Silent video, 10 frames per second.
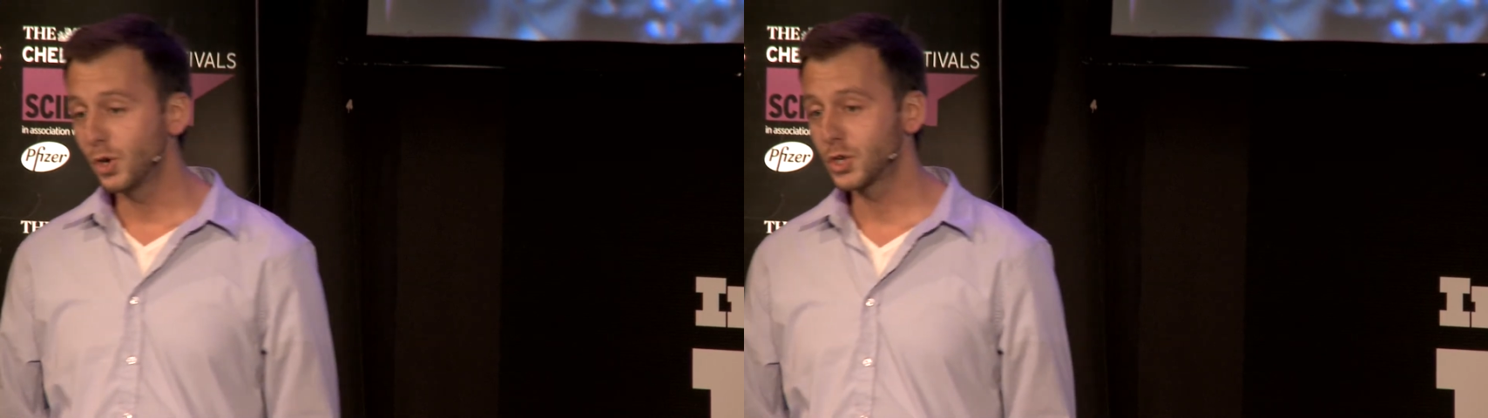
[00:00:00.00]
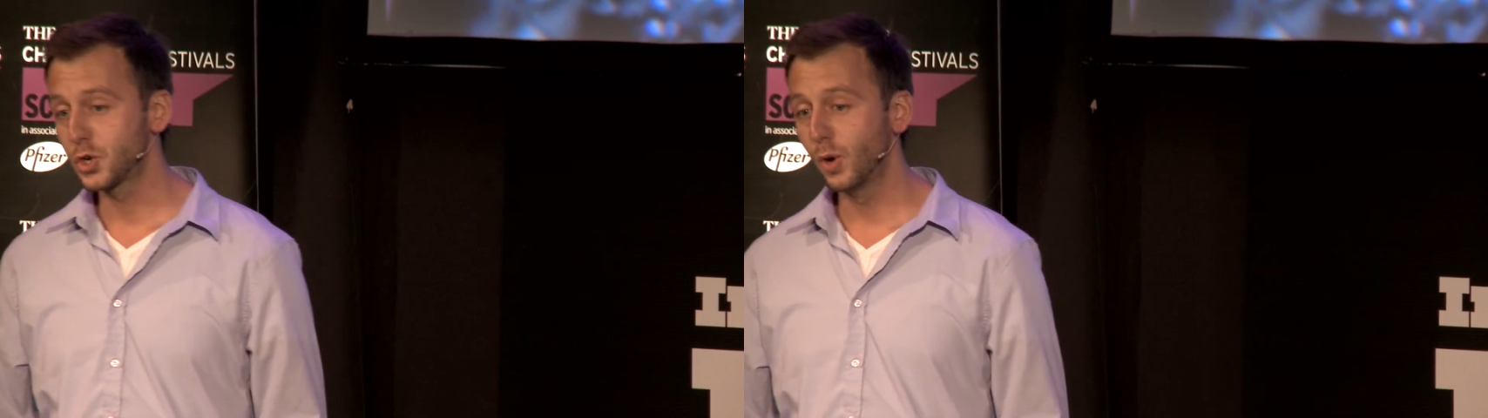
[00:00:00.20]

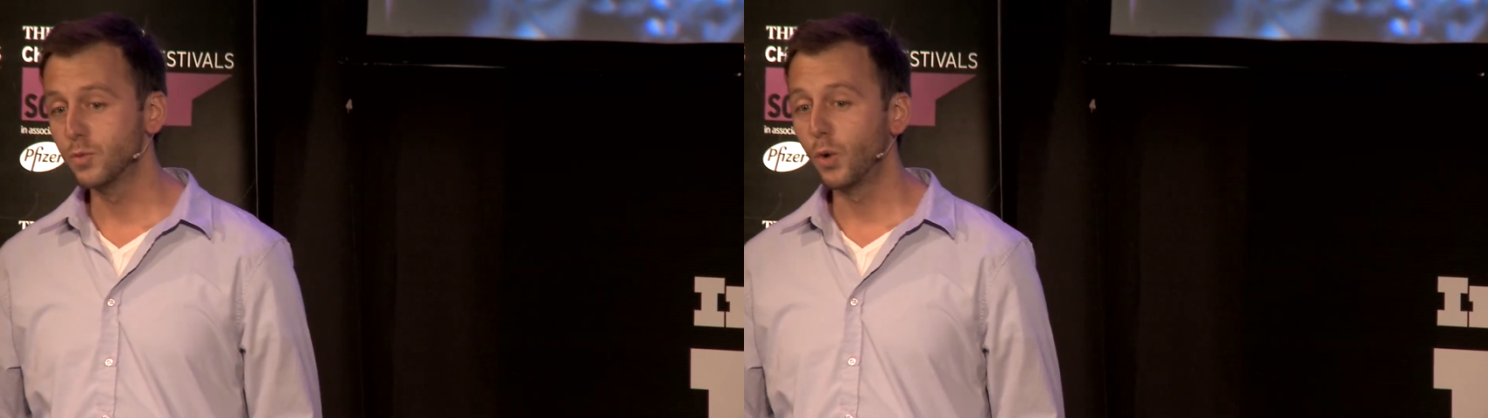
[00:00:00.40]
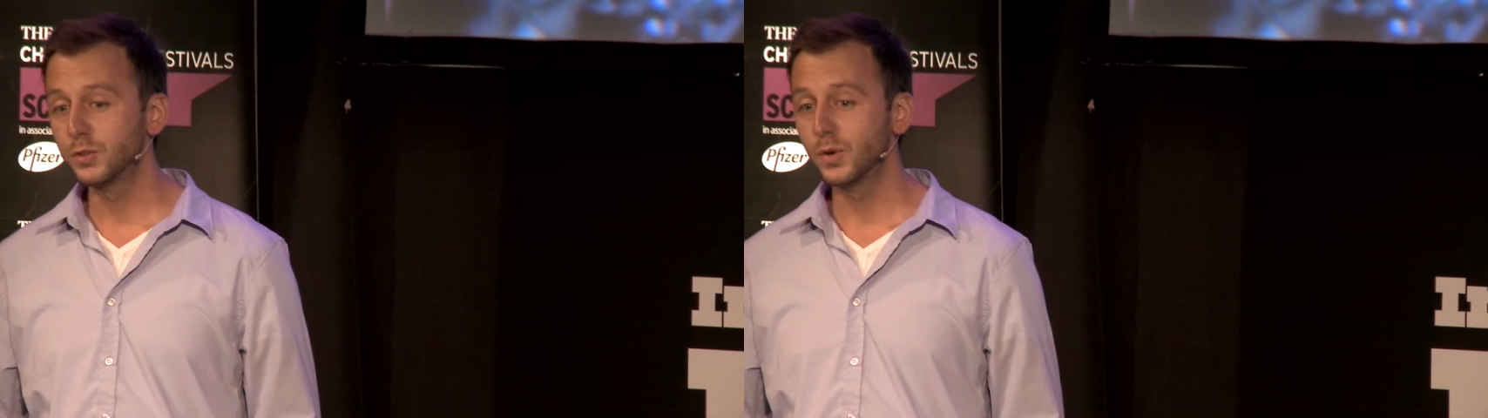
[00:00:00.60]
you're surely
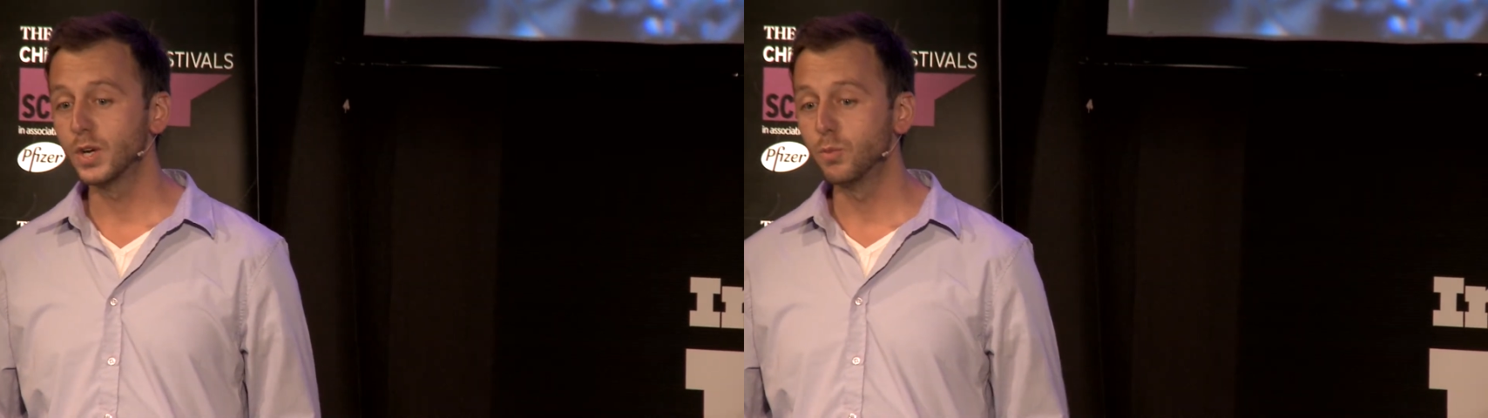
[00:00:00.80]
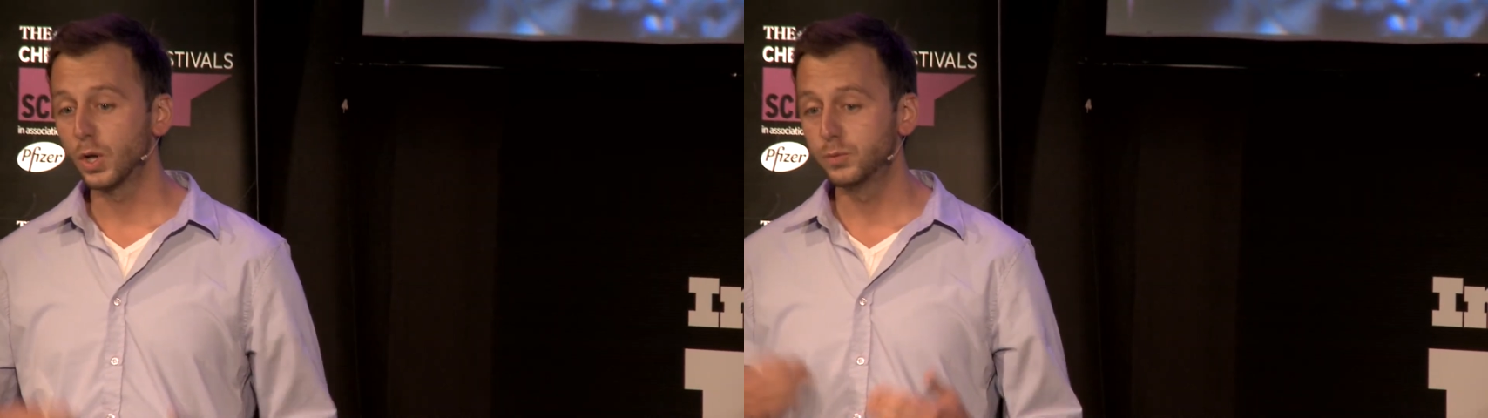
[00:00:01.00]

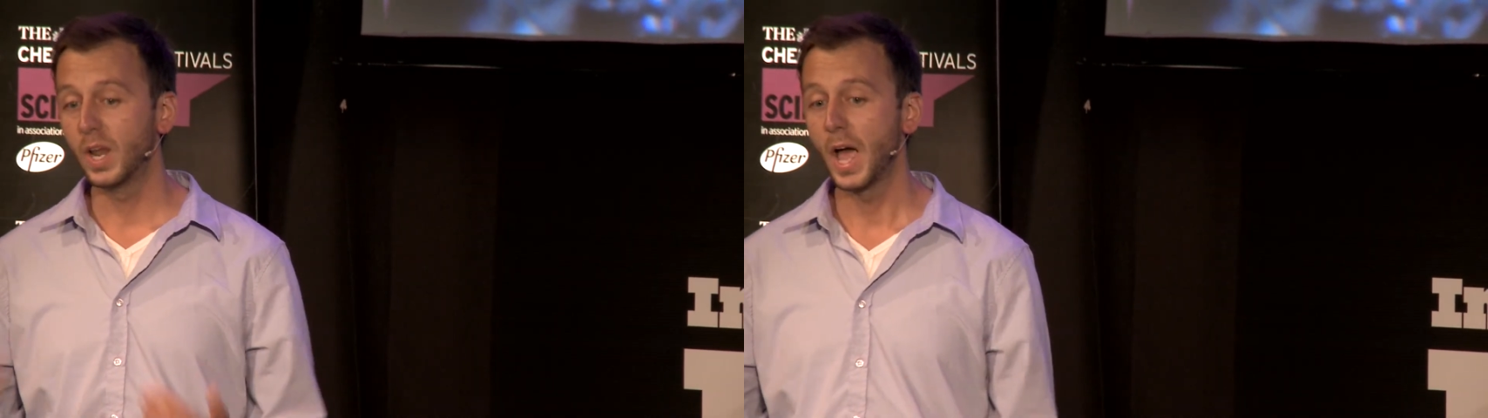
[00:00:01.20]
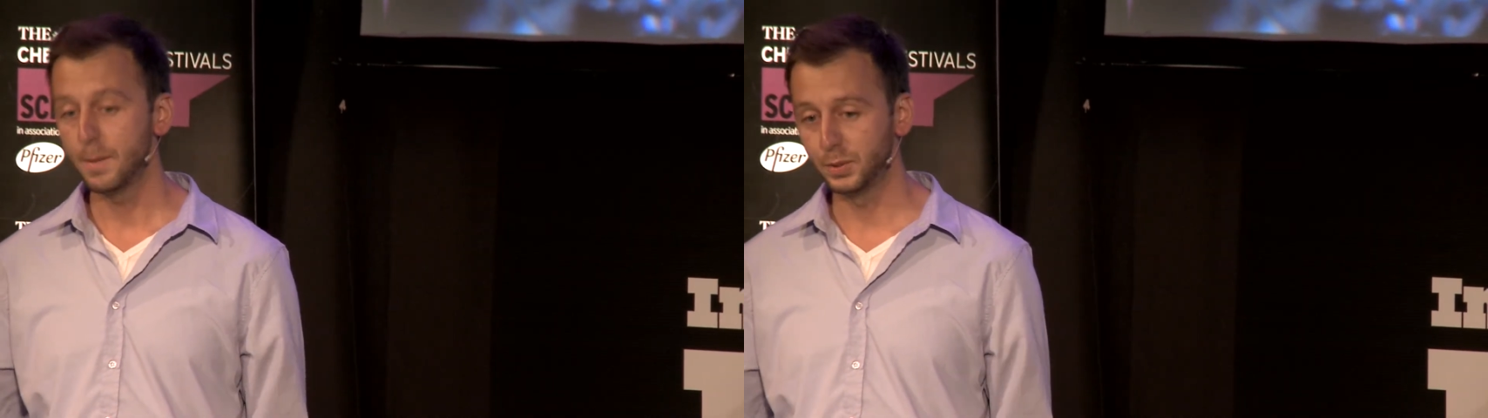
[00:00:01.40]
wondering what will
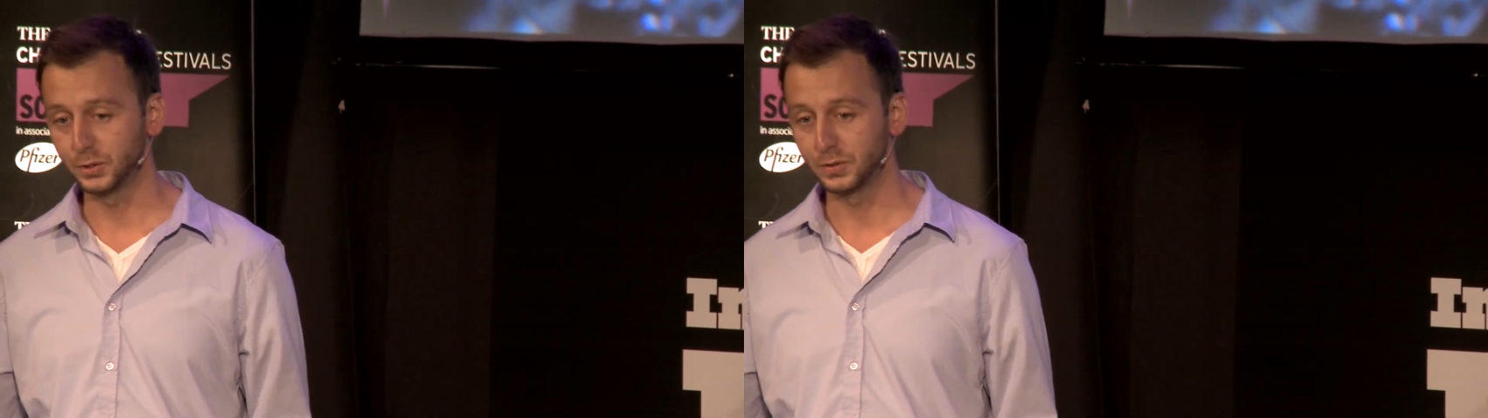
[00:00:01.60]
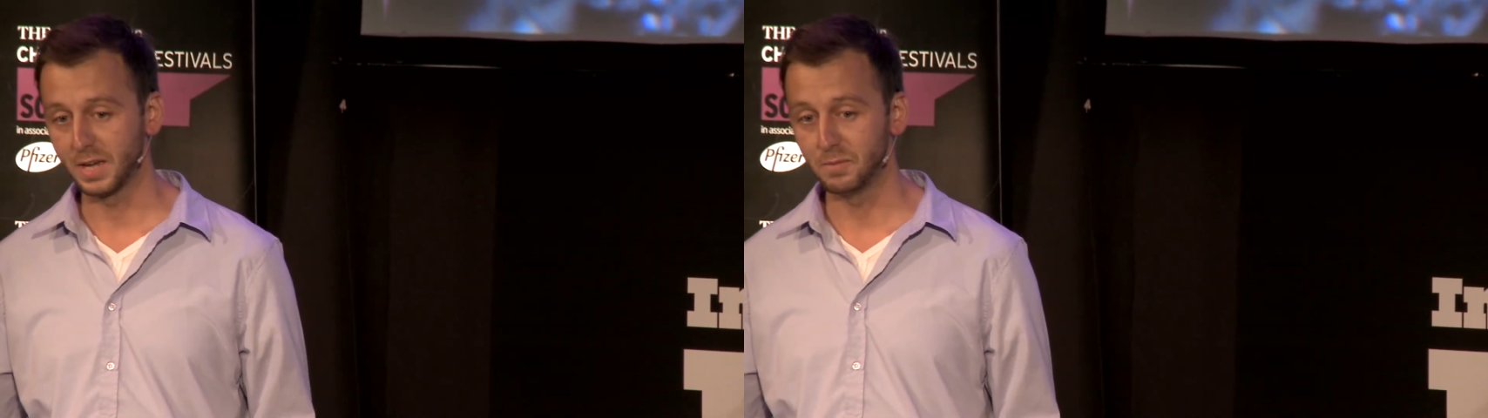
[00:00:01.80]
happen
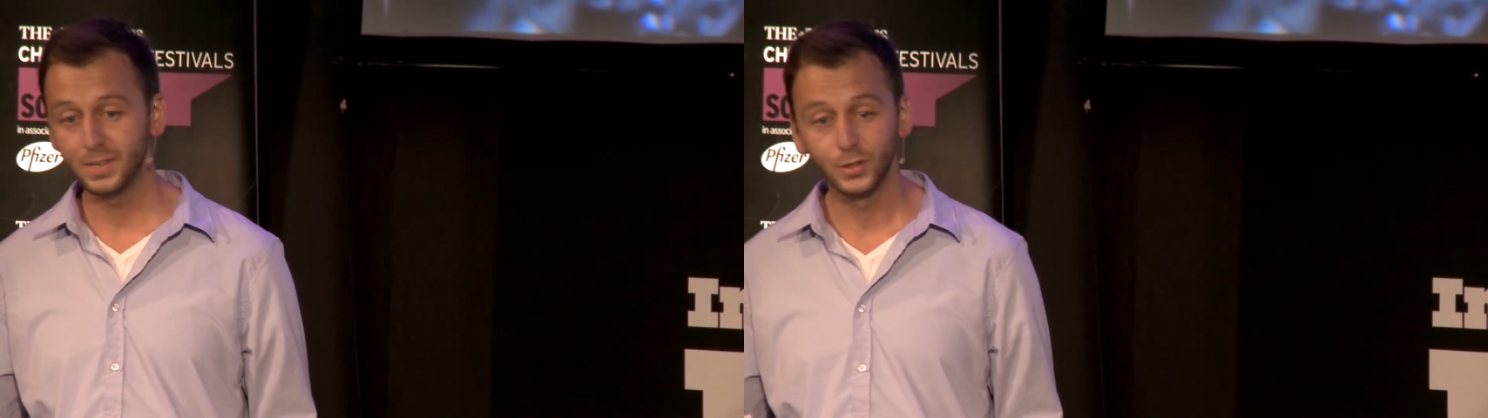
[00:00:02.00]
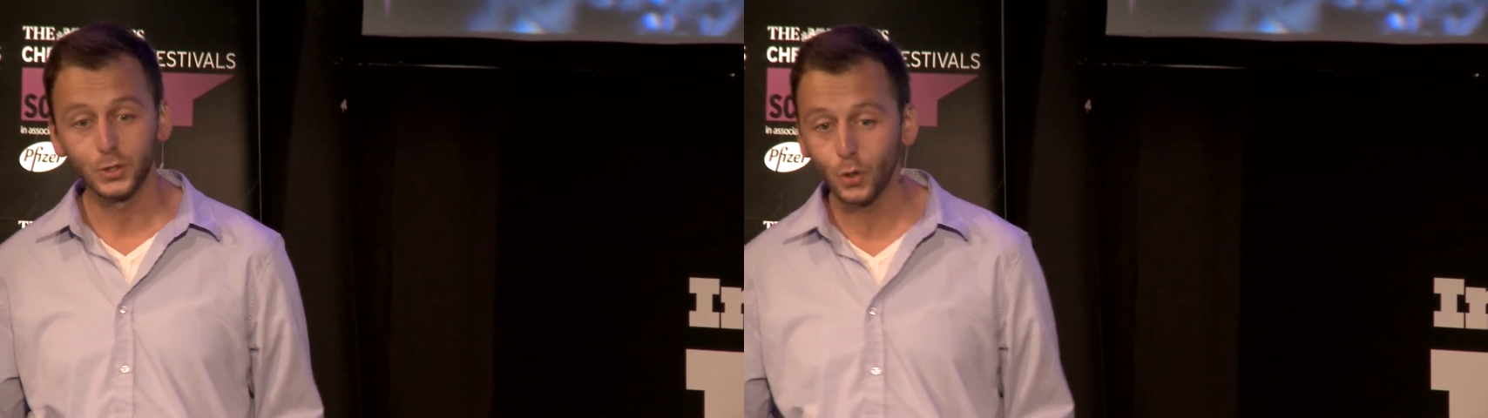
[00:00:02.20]
to them,
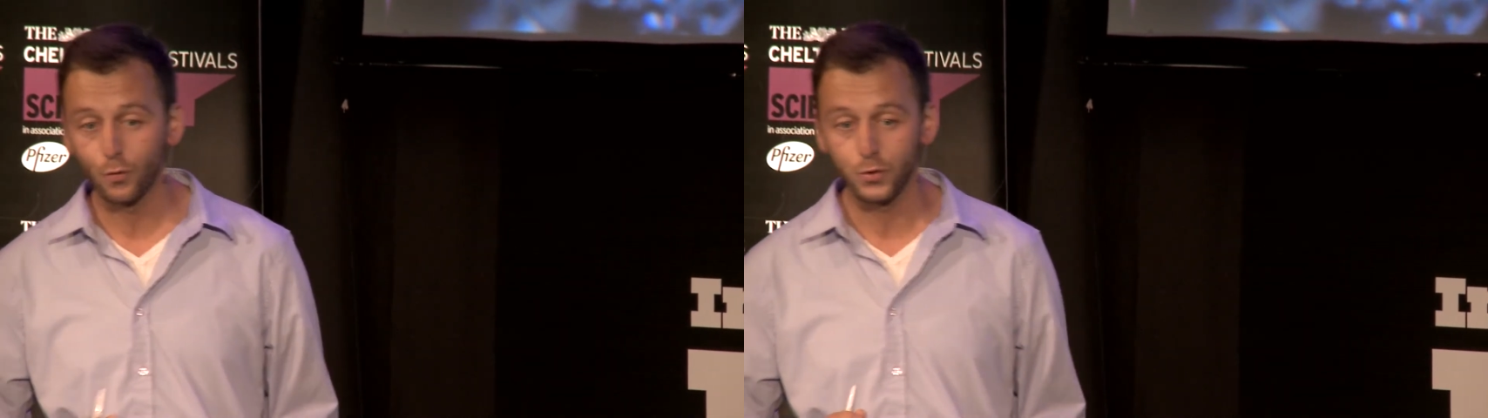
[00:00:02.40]
even though